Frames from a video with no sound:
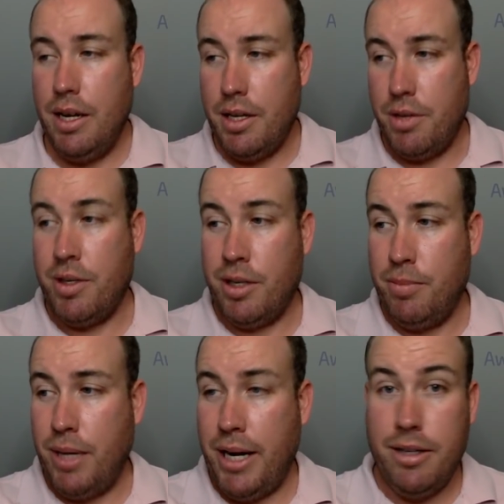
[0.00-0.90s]
You can
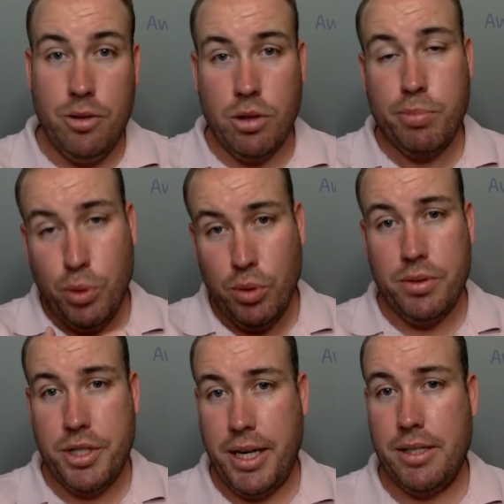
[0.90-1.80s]
combine or pool
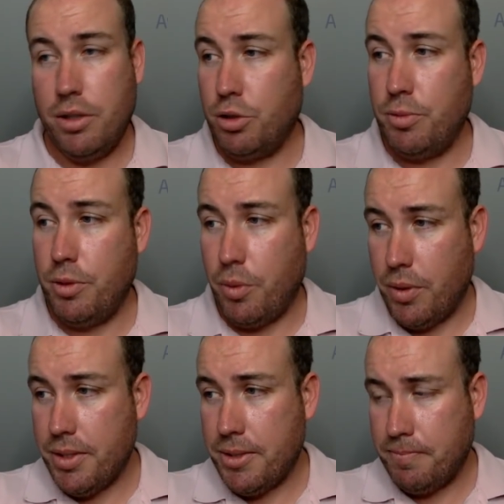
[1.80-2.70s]
Chase Ultimate
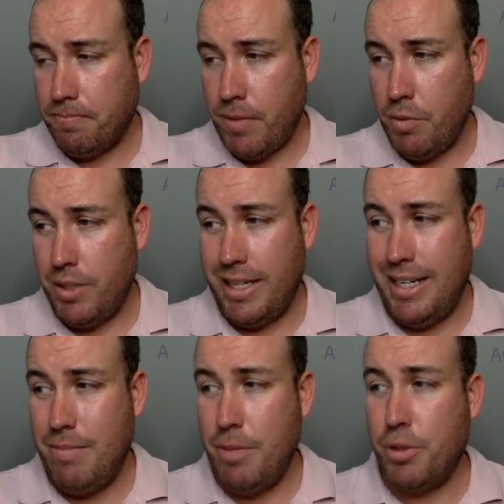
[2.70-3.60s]
Rewards with
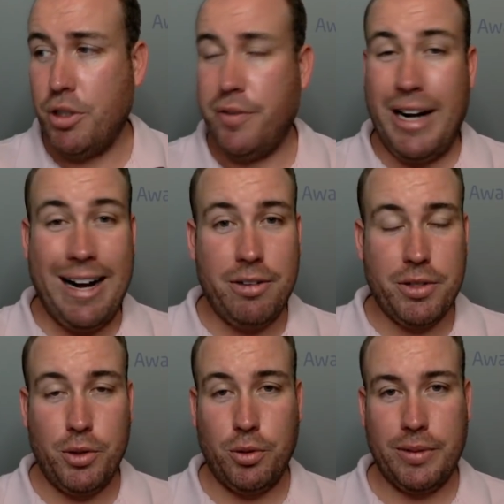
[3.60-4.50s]
any member of your
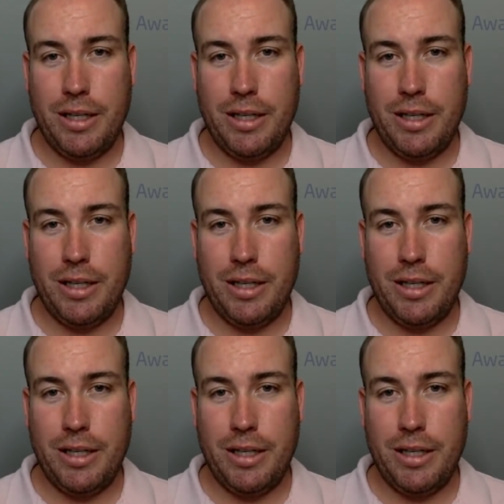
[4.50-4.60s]
household.